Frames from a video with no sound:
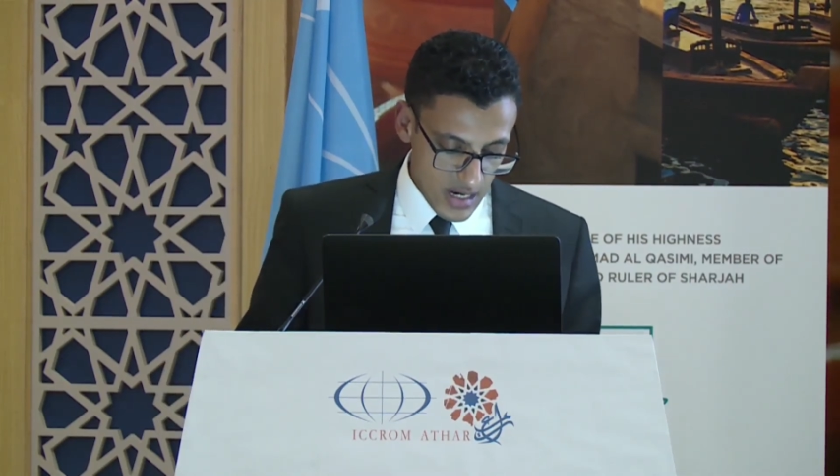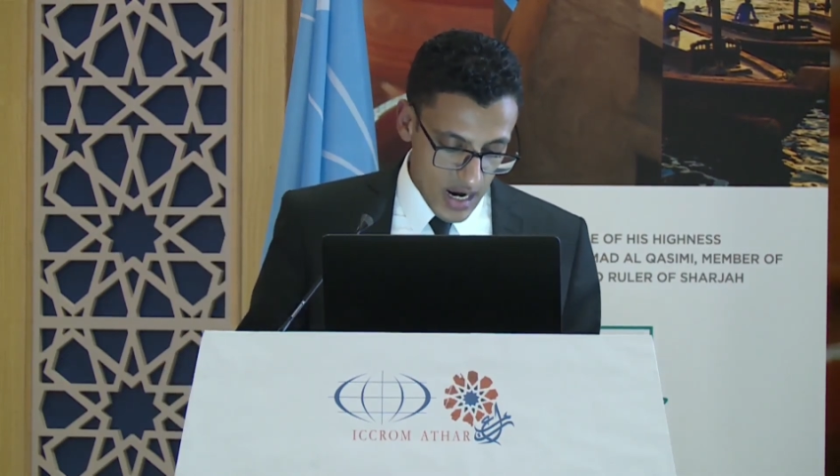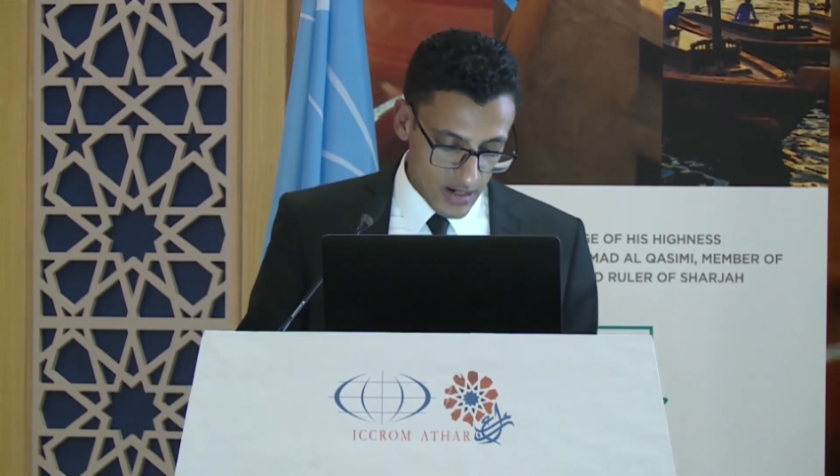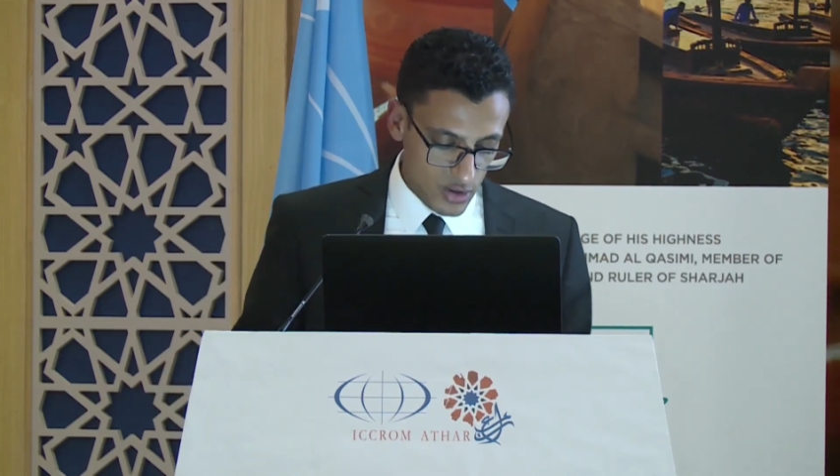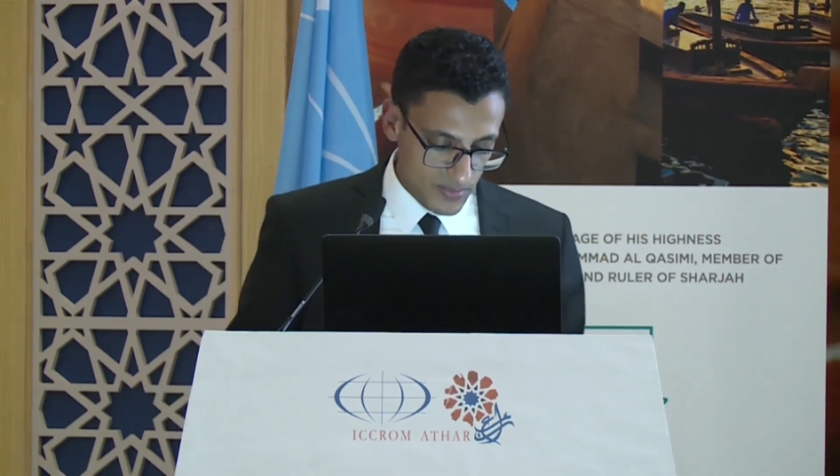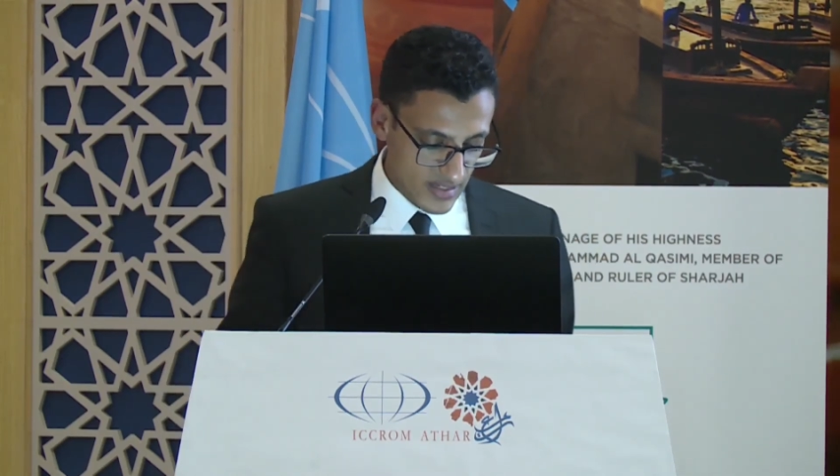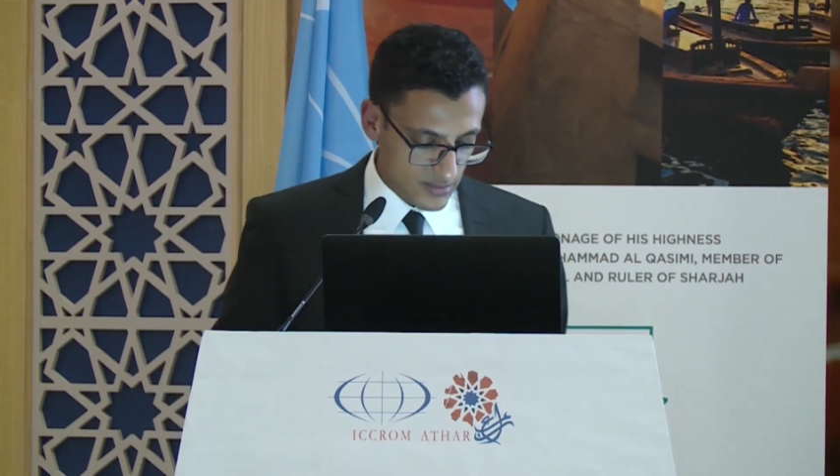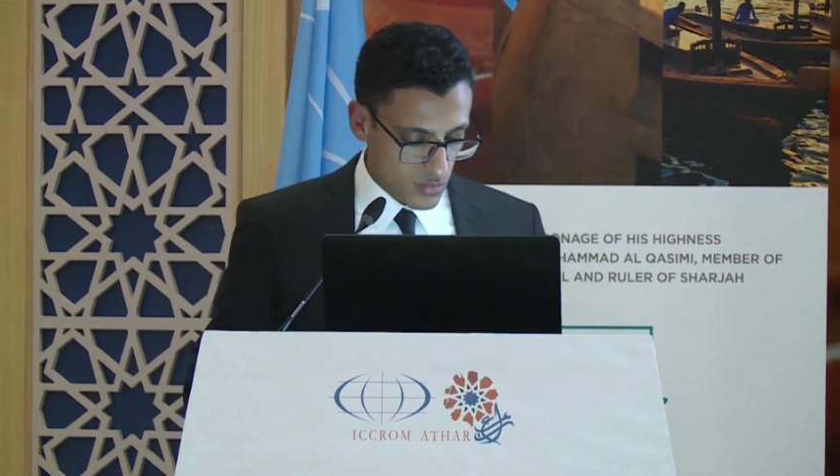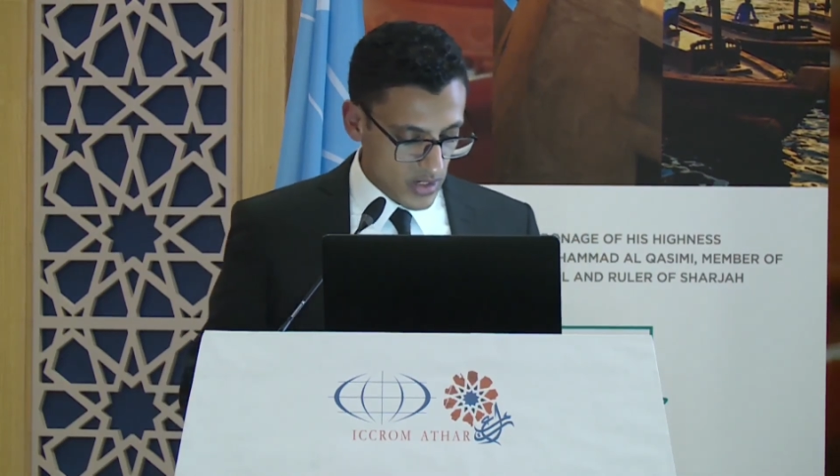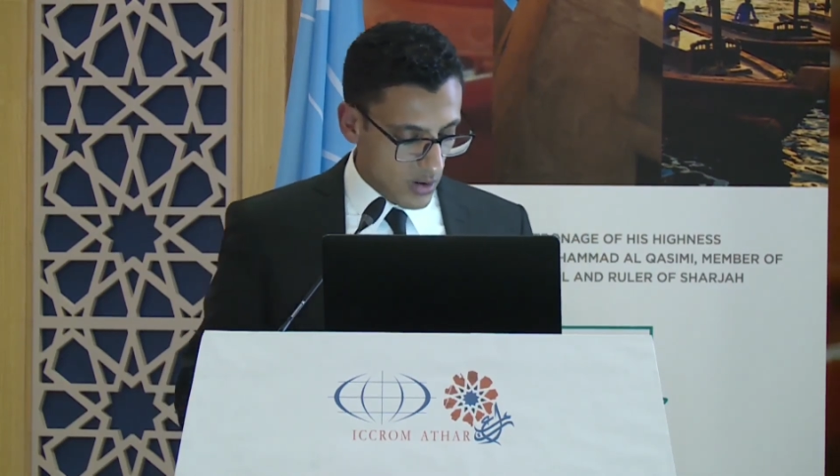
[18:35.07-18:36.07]
I hope
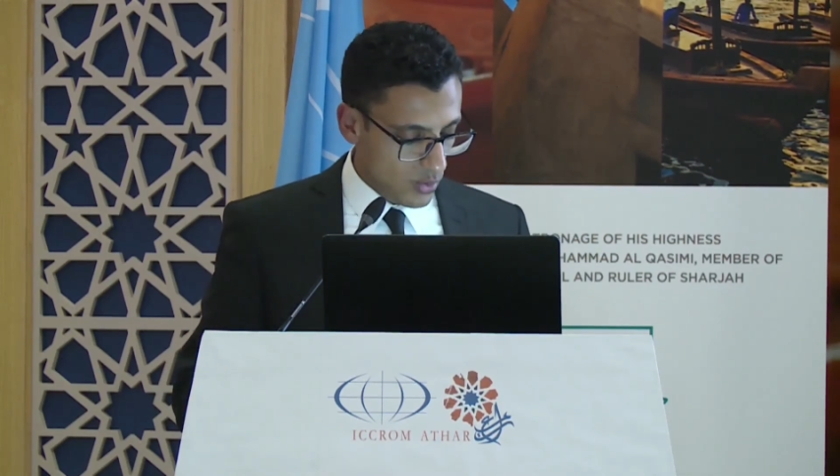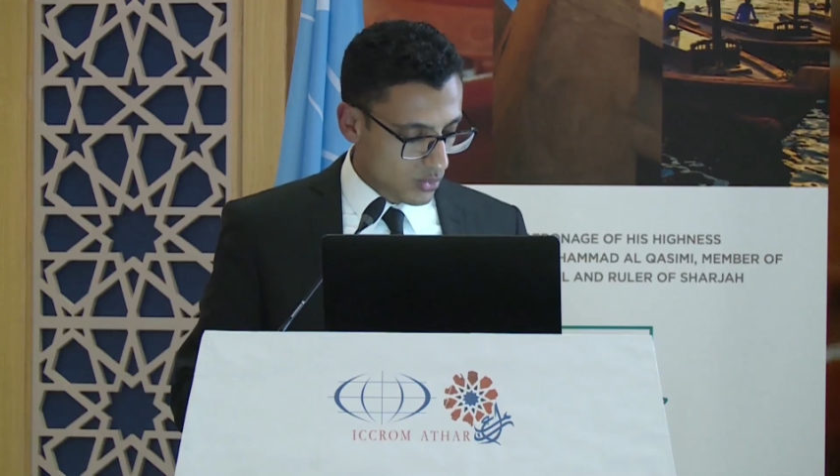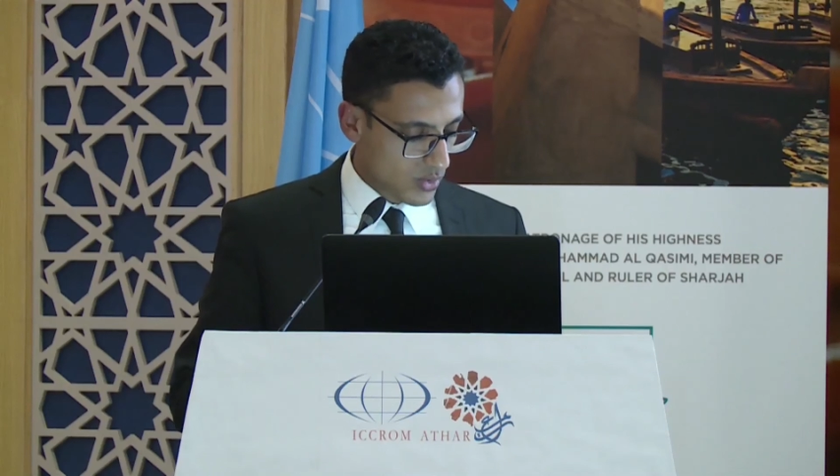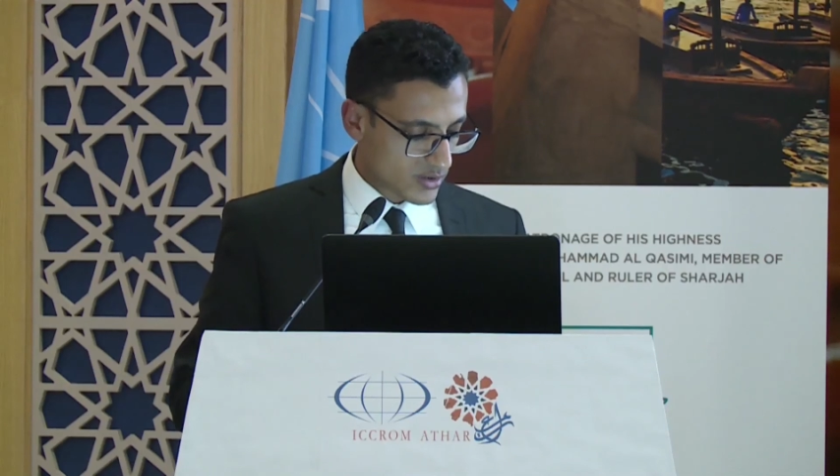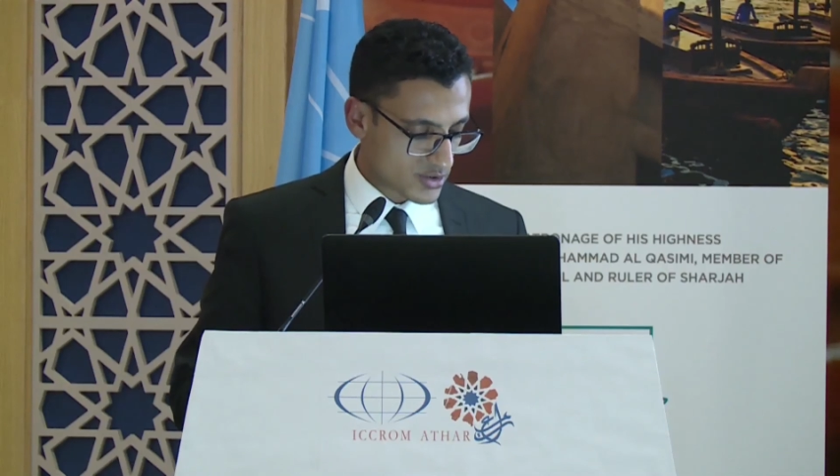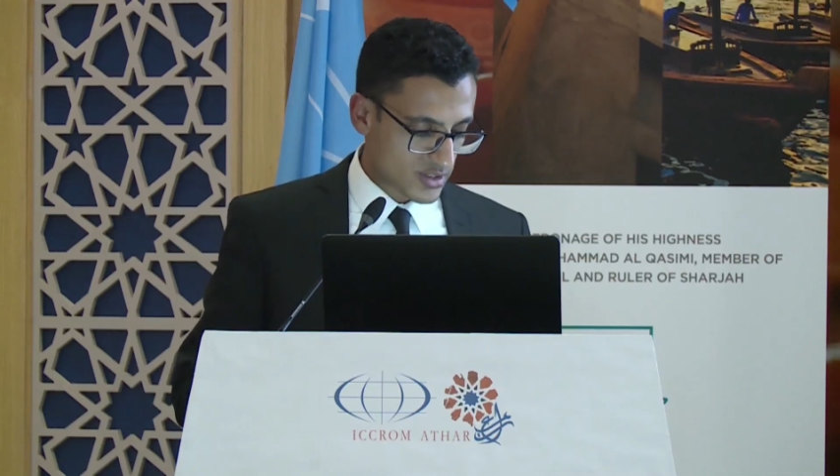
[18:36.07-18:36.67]
that we all work